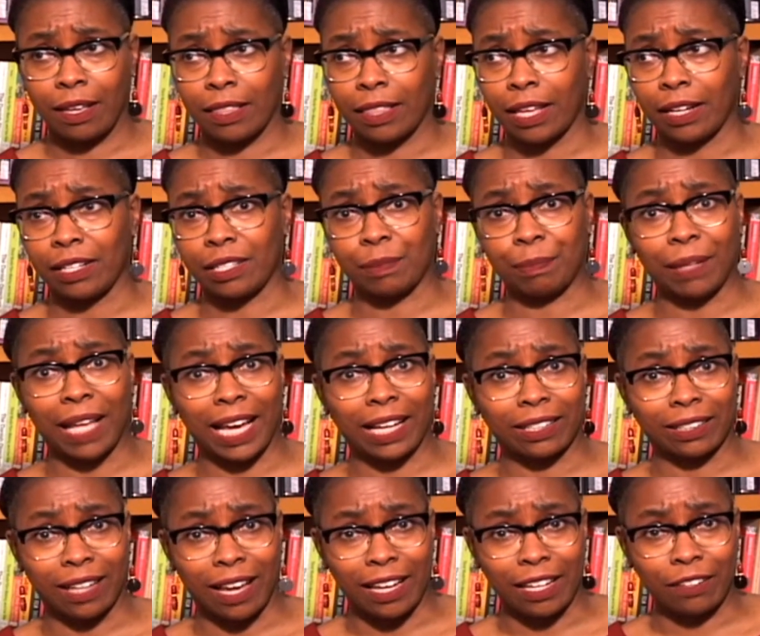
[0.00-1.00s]
that is
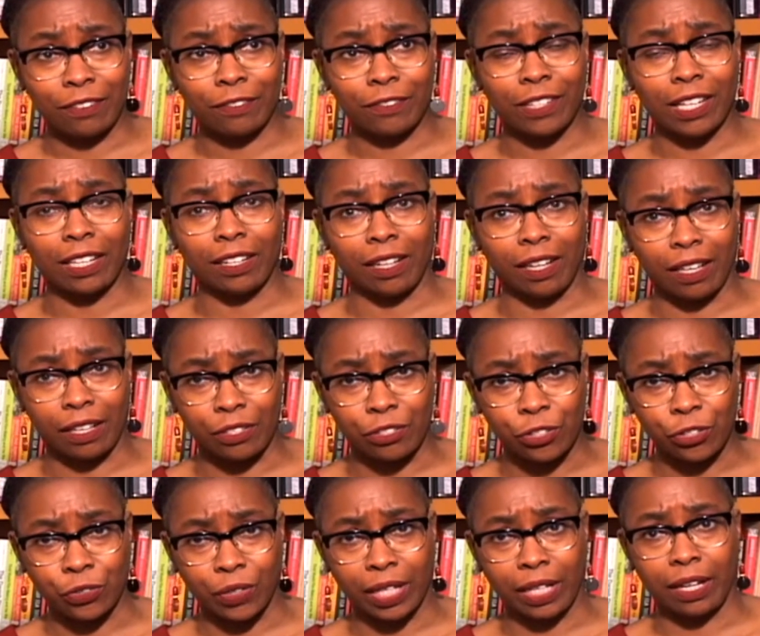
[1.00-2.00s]
black life and
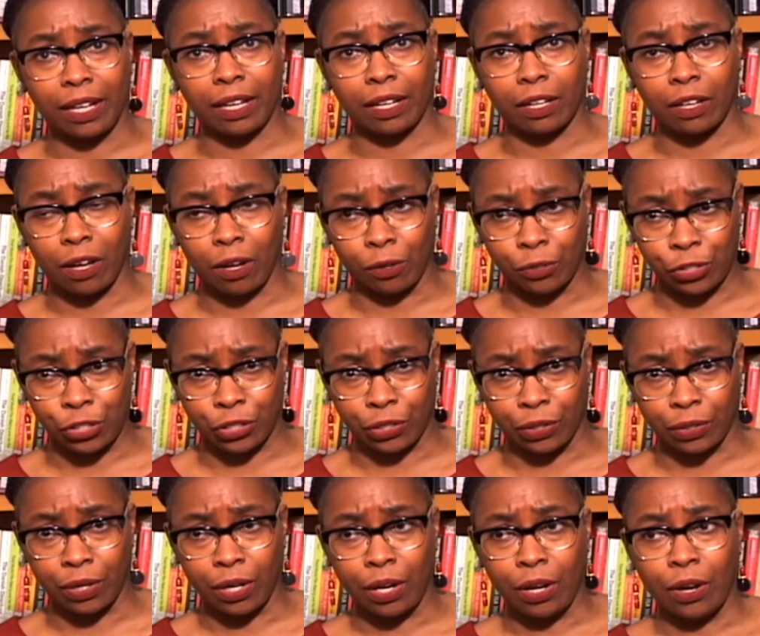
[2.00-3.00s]
history and
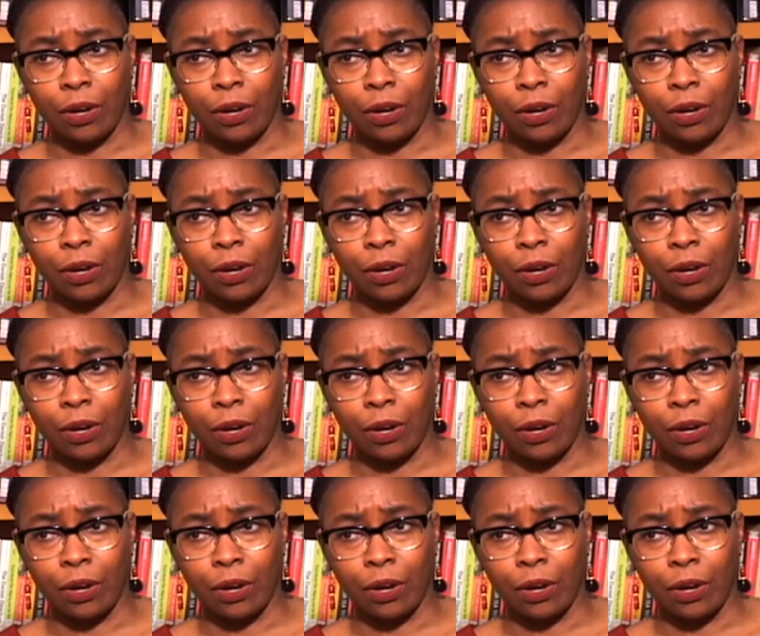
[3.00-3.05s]
culture,